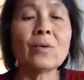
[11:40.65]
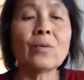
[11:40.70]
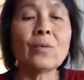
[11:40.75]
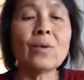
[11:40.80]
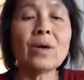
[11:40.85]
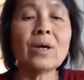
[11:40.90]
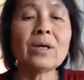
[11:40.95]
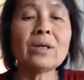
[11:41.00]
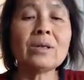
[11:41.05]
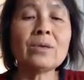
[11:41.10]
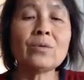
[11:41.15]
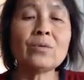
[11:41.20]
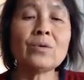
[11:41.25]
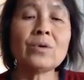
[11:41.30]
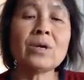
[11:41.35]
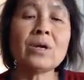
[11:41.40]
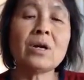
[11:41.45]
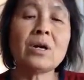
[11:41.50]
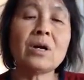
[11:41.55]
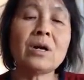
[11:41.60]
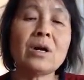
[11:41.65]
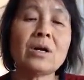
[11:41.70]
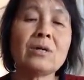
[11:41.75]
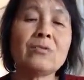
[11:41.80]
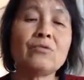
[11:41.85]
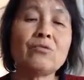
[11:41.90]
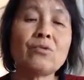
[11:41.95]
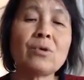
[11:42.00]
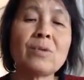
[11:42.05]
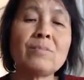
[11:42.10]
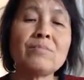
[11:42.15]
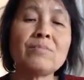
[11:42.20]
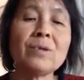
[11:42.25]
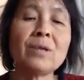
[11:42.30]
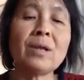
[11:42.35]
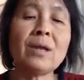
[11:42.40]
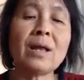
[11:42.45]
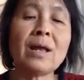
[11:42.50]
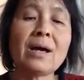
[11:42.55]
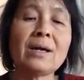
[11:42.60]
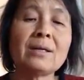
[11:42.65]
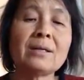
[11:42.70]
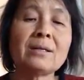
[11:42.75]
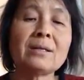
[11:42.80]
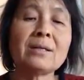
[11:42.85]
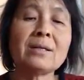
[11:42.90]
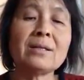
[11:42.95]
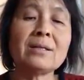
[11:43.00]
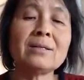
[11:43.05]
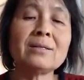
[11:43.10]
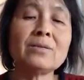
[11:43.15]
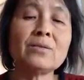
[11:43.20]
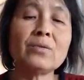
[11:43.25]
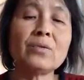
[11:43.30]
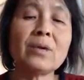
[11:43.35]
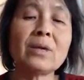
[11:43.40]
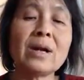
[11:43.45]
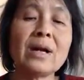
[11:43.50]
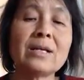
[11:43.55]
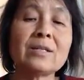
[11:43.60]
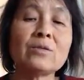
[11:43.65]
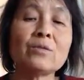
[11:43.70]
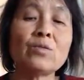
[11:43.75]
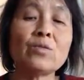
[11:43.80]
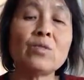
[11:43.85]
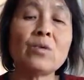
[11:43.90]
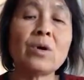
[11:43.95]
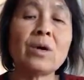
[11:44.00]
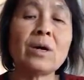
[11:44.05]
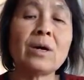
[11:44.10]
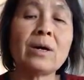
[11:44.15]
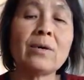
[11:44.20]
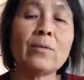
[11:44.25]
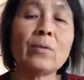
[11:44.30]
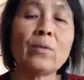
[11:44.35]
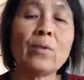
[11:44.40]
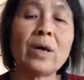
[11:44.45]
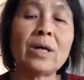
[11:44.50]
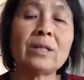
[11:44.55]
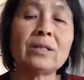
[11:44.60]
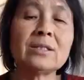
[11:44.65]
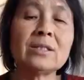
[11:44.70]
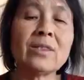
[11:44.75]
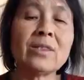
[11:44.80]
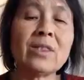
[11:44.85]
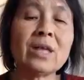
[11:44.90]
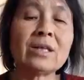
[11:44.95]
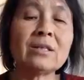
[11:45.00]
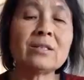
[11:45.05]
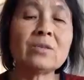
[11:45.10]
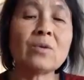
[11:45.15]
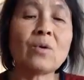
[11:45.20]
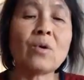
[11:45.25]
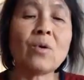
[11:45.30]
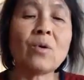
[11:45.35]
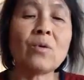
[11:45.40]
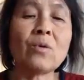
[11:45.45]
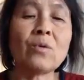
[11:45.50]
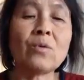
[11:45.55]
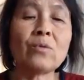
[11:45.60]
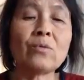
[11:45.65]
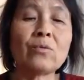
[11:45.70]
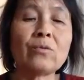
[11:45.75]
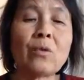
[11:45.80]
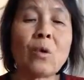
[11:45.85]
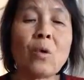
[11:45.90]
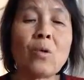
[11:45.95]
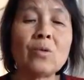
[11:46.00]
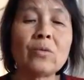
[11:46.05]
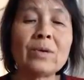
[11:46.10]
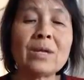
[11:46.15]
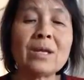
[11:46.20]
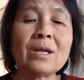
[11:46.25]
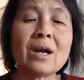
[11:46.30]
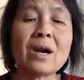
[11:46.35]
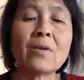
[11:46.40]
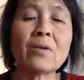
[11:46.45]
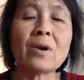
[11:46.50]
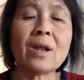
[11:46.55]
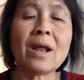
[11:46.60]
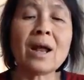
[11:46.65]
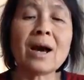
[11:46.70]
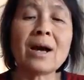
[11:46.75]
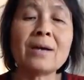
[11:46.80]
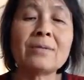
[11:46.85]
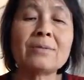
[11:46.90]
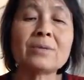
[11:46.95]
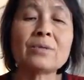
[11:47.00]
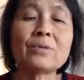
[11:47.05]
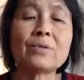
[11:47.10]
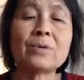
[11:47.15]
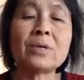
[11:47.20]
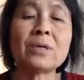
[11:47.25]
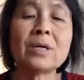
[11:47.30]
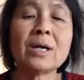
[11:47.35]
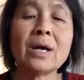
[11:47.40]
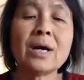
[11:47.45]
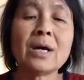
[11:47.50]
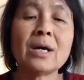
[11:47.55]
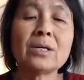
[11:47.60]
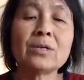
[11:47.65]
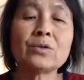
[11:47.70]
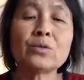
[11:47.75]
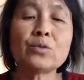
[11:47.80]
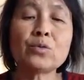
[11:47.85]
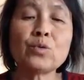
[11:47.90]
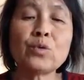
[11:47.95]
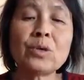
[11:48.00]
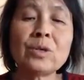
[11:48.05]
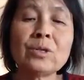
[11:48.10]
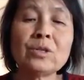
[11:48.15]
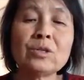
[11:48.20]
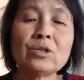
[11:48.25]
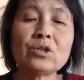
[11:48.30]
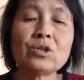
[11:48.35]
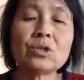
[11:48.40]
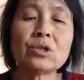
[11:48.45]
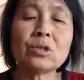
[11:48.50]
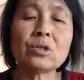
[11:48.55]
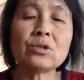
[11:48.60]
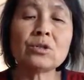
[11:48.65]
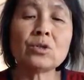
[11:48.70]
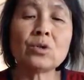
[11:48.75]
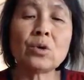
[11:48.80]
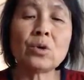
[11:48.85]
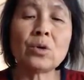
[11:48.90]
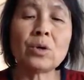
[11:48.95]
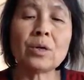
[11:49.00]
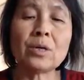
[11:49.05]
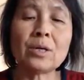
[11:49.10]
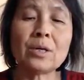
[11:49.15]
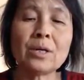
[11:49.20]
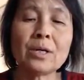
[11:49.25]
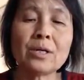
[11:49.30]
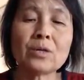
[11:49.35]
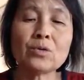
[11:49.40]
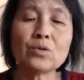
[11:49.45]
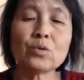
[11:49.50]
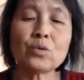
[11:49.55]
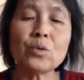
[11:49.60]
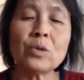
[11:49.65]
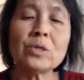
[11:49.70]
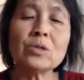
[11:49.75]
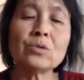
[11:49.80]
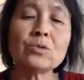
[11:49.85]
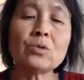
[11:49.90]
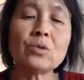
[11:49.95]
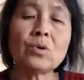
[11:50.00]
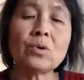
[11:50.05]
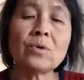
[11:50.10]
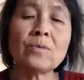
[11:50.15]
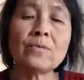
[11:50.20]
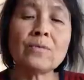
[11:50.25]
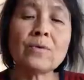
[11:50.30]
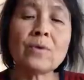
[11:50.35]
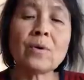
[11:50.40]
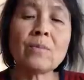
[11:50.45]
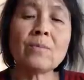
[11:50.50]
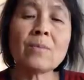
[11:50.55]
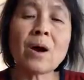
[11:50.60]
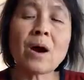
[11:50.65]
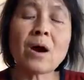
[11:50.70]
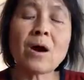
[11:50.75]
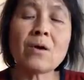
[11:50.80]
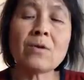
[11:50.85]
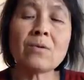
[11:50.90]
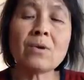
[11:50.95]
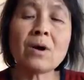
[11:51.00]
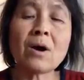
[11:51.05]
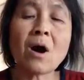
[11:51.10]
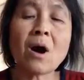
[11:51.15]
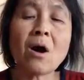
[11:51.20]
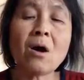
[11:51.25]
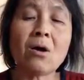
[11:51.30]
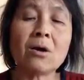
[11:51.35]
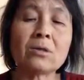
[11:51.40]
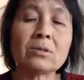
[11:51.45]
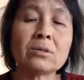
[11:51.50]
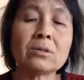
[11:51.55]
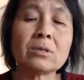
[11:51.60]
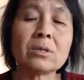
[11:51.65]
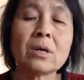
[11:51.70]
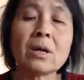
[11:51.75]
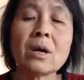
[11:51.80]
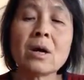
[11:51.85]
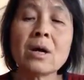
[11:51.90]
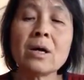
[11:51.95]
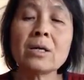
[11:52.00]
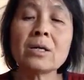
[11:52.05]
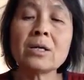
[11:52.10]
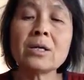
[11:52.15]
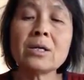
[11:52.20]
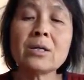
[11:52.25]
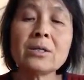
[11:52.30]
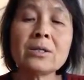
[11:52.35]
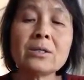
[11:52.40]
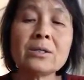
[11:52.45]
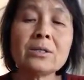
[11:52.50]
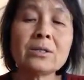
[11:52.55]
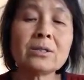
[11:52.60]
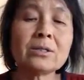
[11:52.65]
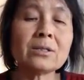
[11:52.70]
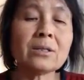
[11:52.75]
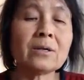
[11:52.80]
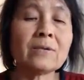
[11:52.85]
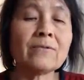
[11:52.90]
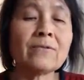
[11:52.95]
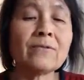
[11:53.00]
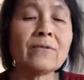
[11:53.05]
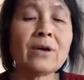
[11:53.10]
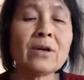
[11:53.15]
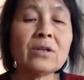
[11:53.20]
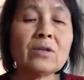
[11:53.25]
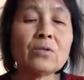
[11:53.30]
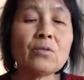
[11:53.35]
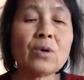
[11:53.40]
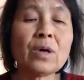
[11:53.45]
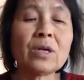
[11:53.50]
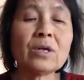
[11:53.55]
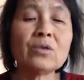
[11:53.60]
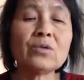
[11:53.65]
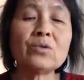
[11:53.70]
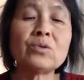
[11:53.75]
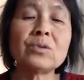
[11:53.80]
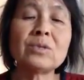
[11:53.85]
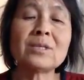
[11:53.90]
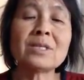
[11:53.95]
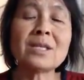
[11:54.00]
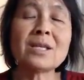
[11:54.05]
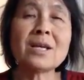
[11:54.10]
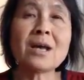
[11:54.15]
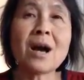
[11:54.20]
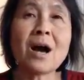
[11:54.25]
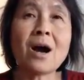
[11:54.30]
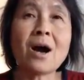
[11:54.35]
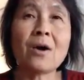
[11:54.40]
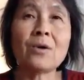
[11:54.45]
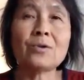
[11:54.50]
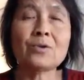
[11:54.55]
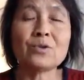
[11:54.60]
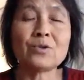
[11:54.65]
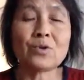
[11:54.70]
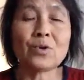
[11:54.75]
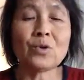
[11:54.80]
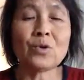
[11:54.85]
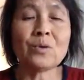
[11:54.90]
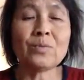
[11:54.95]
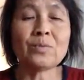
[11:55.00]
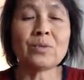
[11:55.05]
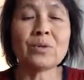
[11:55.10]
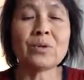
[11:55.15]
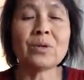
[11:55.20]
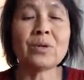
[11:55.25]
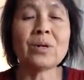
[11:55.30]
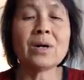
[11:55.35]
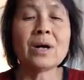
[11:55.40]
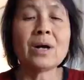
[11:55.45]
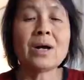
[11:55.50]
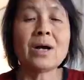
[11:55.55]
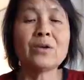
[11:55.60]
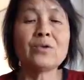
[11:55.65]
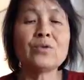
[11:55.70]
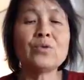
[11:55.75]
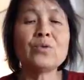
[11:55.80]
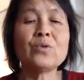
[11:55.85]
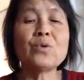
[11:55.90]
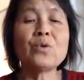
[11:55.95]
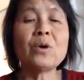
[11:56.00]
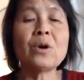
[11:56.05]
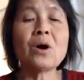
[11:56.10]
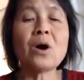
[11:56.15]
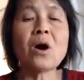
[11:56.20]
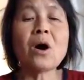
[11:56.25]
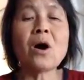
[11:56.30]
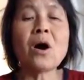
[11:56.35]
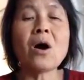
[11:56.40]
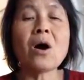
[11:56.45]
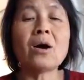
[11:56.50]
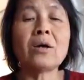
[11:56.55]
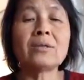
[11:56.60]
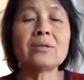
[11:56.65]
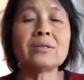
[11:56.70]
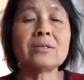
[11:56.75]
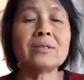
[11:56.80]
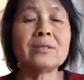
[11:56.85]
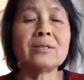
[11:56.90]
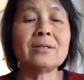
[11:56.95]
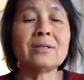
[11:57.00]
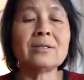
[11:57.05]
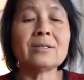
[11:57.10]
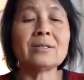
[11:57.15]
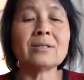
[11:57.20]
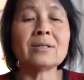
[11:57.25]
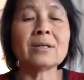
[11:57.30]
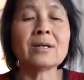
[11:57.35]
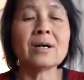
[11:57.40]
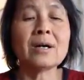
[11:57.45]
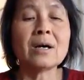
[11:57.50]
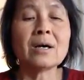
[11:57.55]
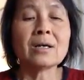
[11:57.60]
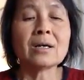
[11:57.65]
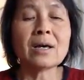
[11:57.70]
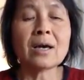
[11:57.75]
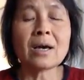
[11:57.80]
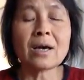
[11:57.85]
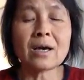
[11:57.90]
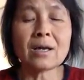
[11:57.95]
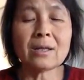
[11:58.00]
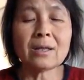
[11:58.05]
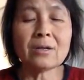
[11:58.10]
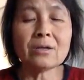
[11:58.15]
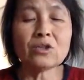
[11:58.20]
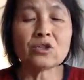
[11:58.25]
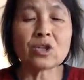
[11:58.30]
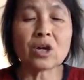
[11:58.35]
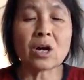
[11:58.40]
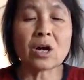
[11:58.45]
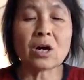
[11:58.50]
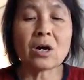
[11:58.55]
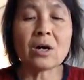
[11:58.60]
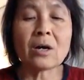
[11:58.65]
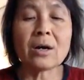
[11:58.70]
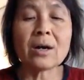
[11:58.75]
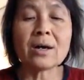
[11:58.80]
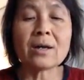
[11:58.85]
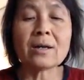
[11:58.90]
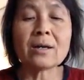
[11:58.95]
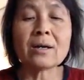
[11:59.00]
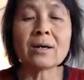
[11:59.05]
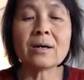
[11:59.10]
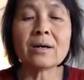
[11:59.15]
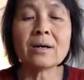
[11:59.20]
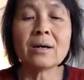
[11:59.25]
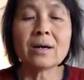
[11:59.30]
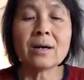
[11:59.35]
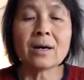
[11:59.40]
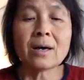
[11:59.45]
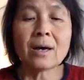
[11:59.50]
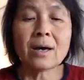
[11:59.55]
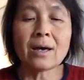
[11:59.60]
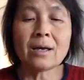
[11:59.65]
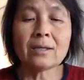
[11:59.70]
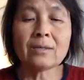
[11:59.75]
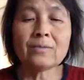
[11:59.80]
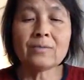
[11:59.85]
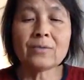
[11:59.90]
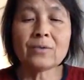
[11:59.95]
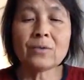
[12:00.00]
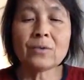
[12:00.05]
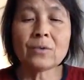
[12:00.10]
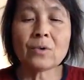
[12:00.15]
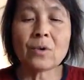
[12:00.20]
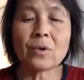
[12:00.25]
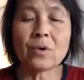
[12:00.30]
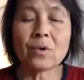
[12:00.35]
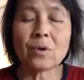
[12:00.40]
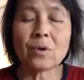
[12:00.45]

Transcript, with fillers: When we are grumpy like the Israelites were, when things go wrong in our lives, we squish joy, squish joy from our hearts. Here's a fun way to see how joyful your heart is. Get a jar and a handful